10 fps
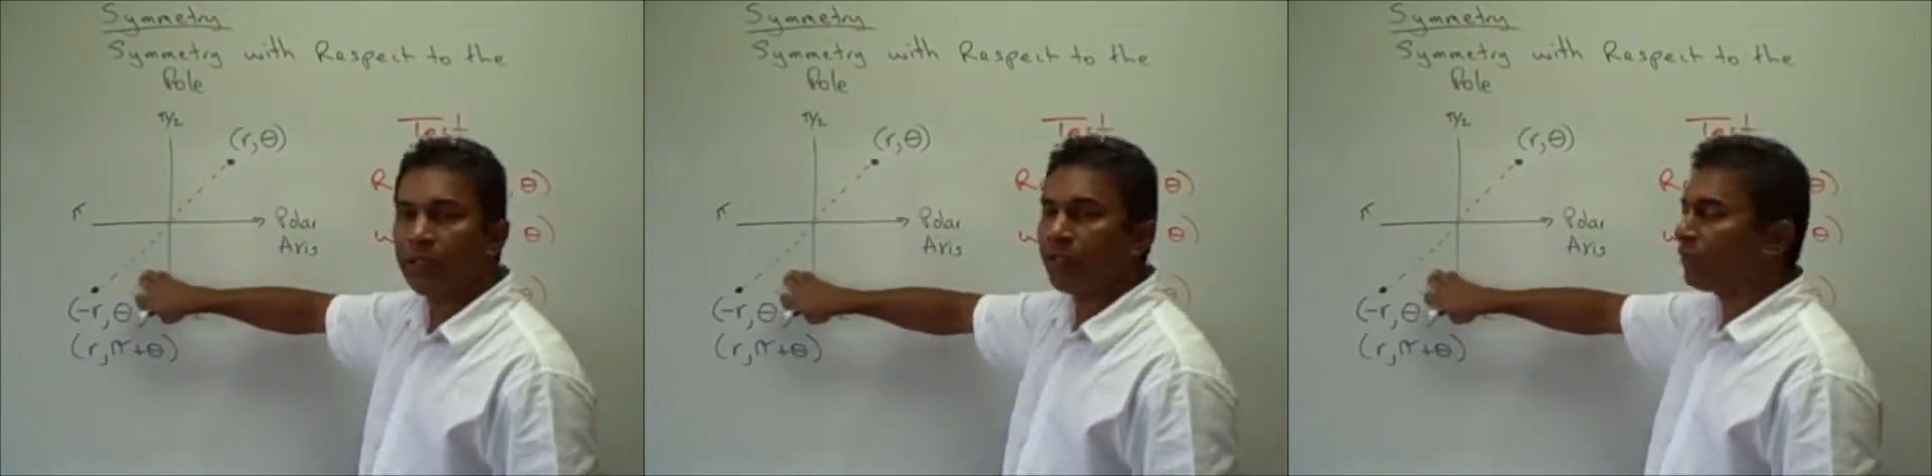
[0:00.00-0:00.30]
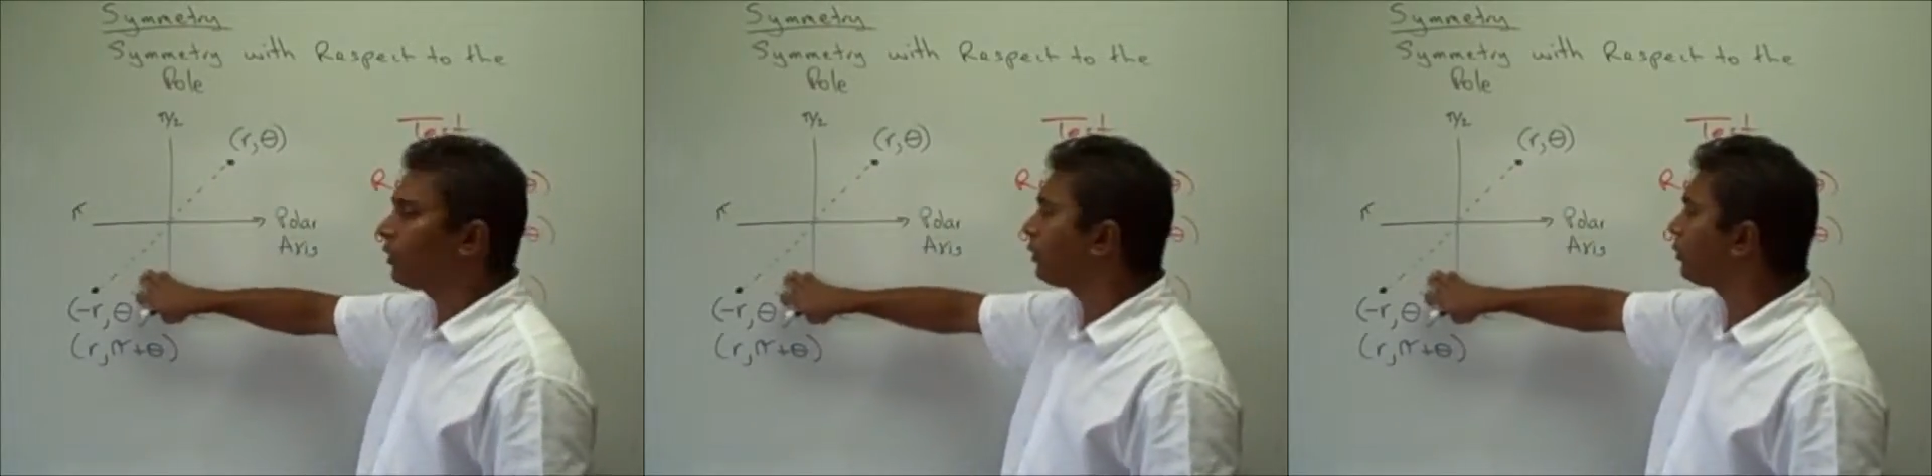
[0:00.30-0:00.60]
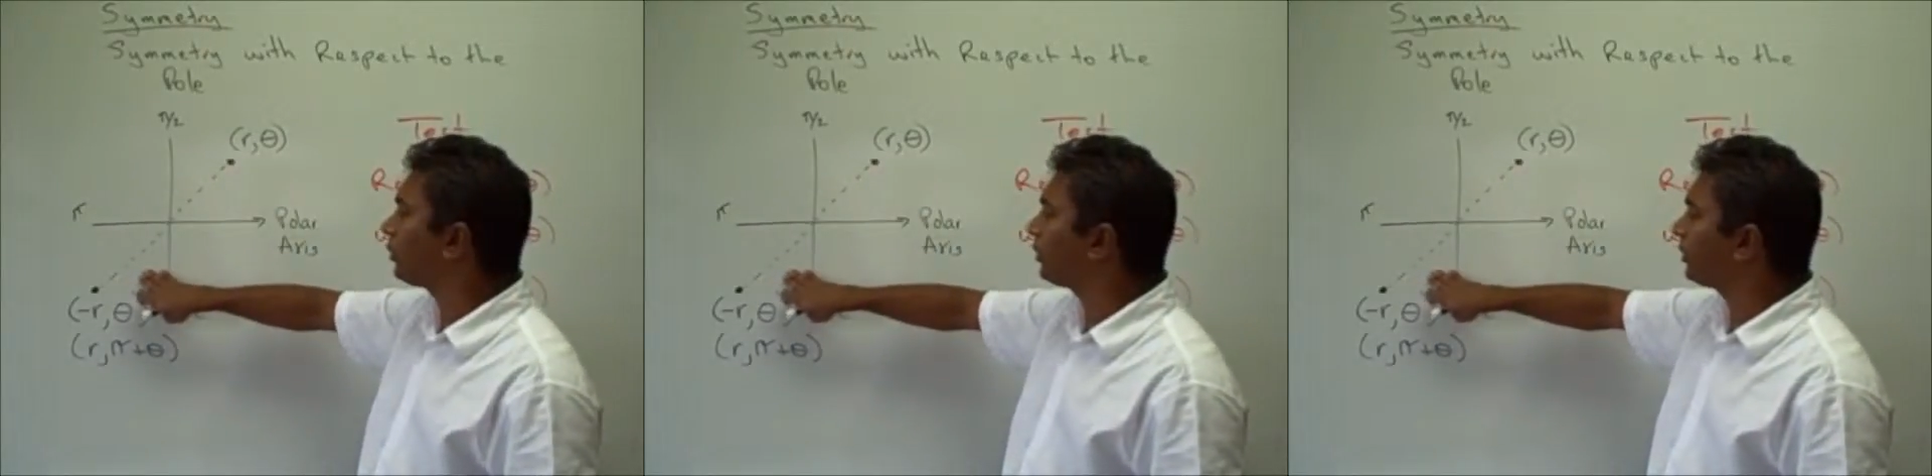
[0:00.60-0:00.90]
our third
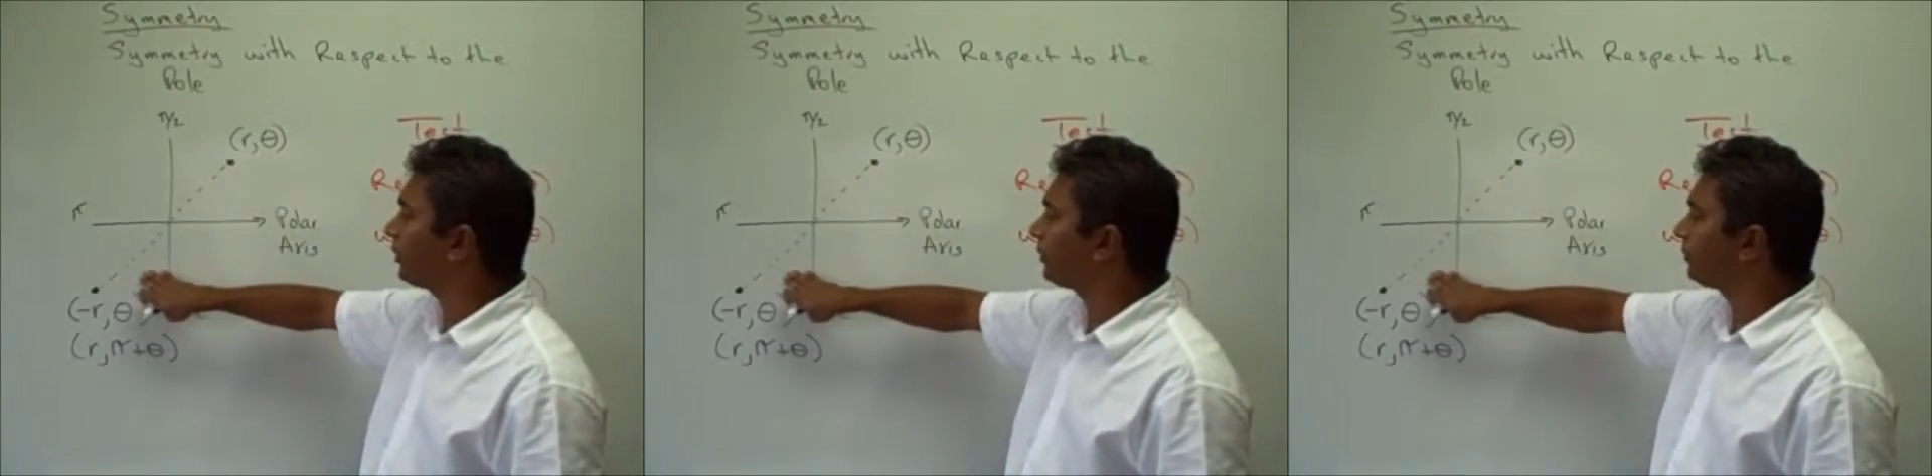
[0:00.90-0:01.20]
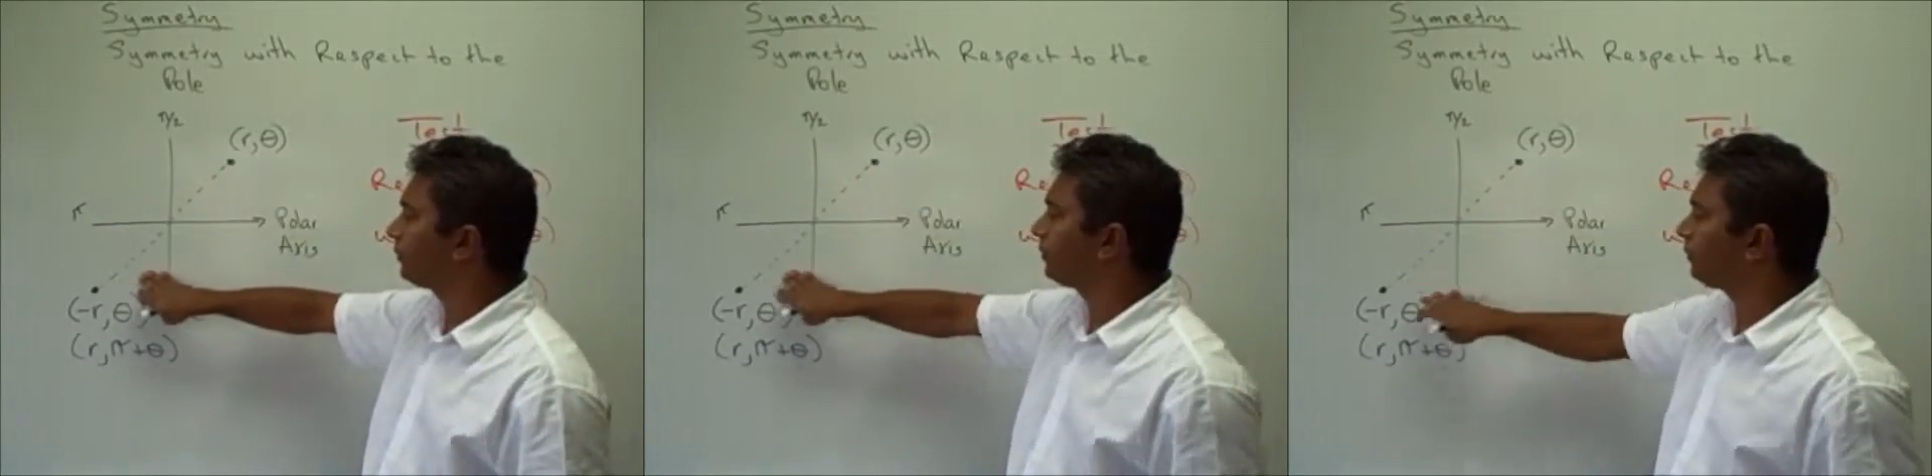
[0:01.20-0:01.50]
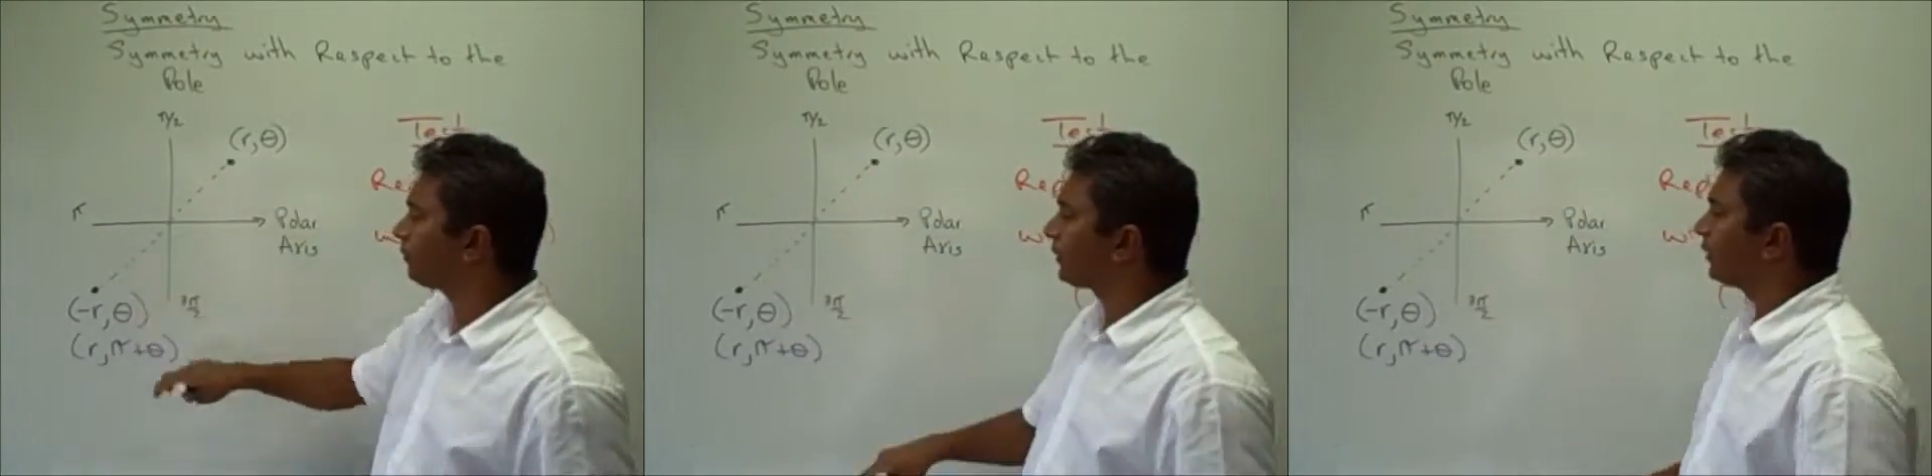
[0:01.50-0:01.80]
quadrant.
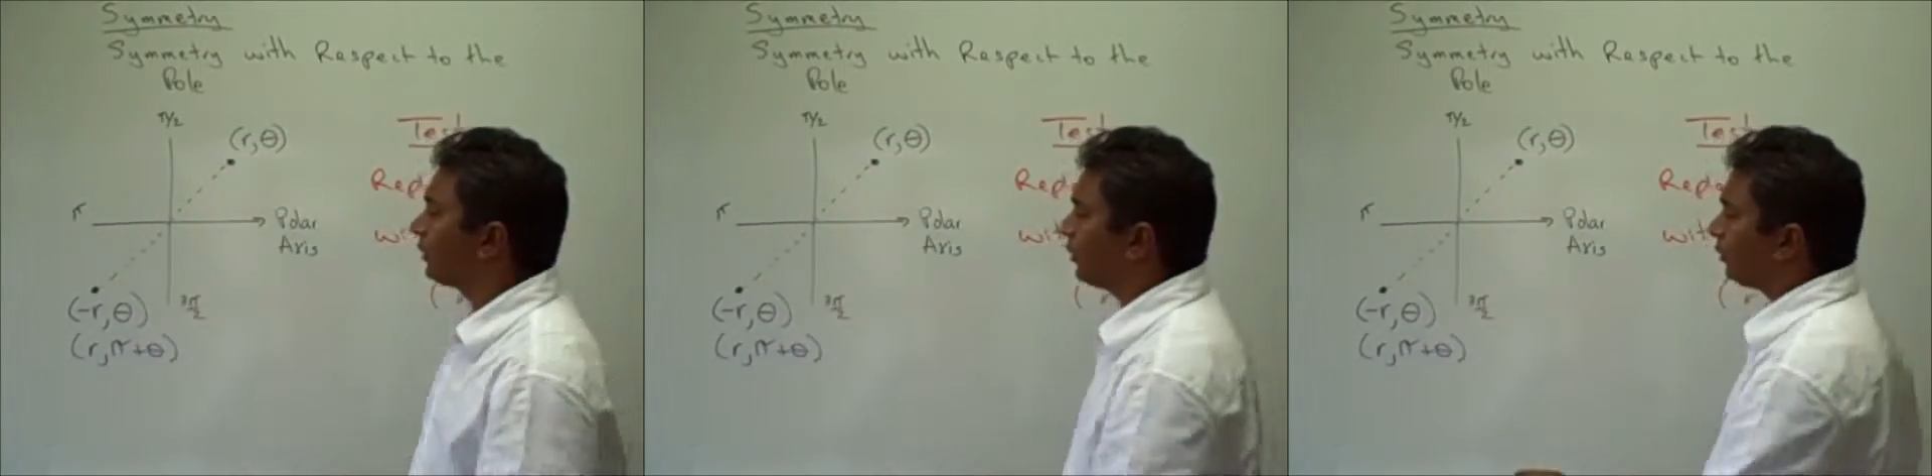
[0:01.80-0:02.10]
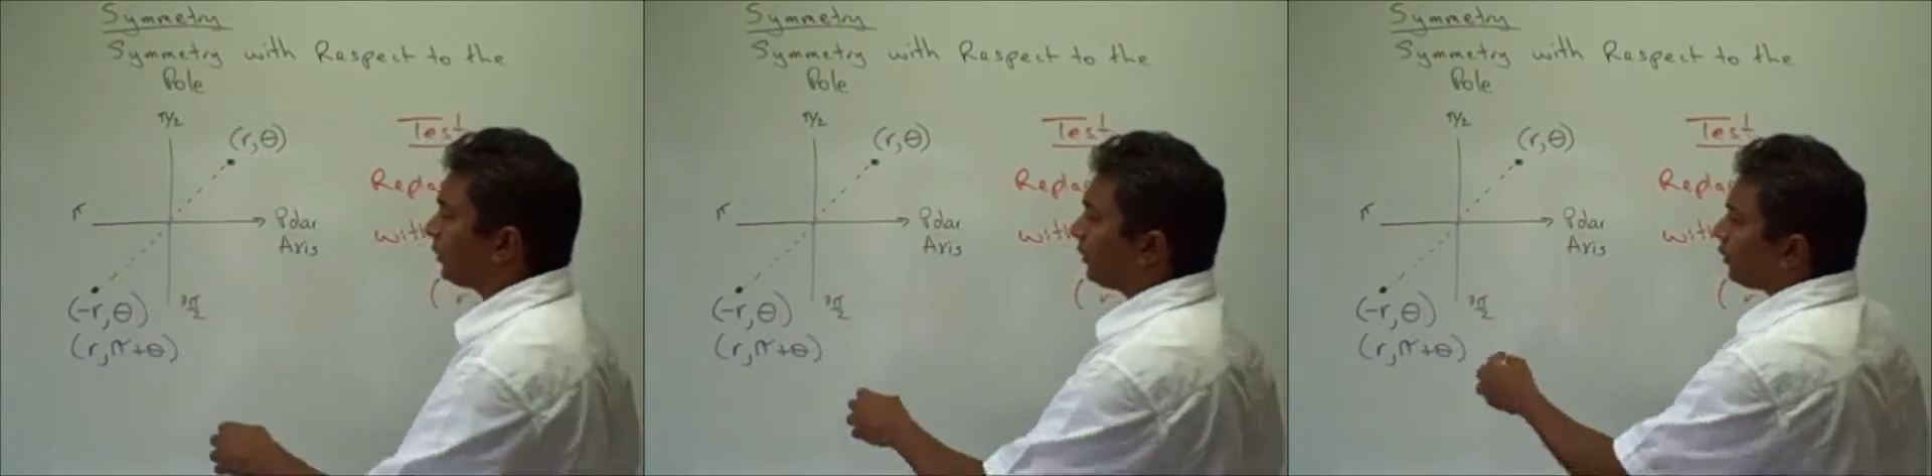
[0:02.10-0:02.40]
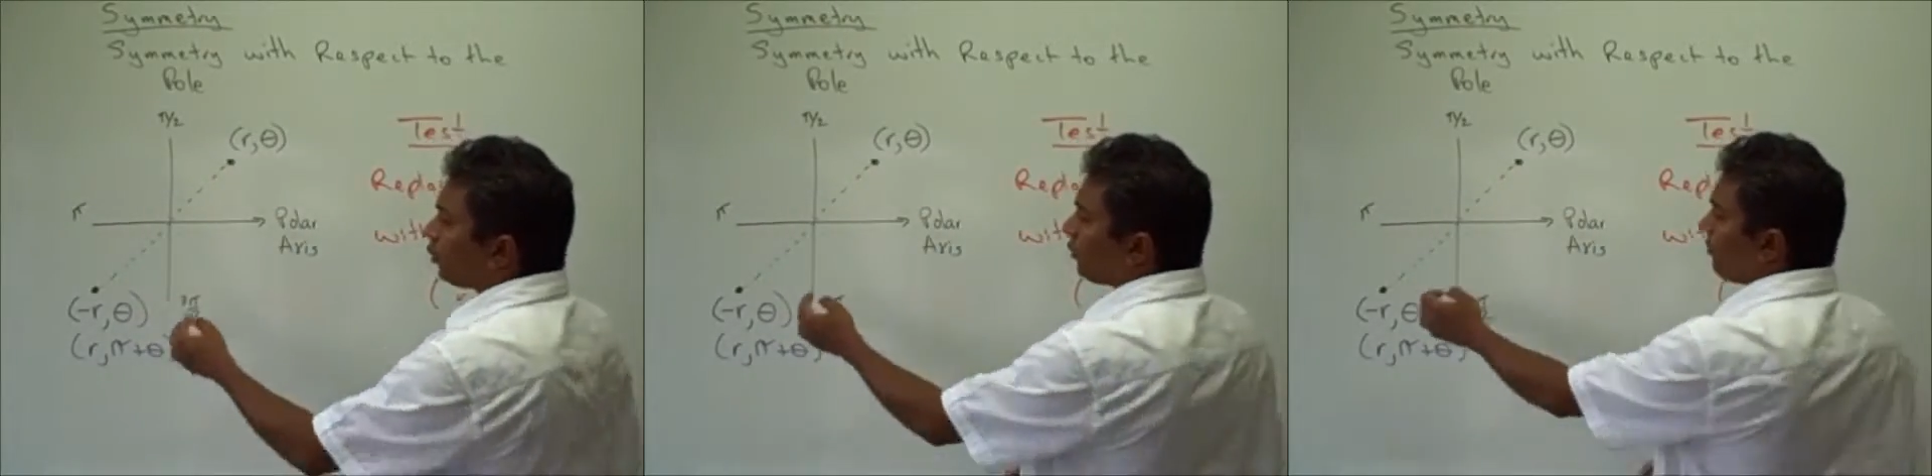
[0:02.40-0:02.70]
So to get our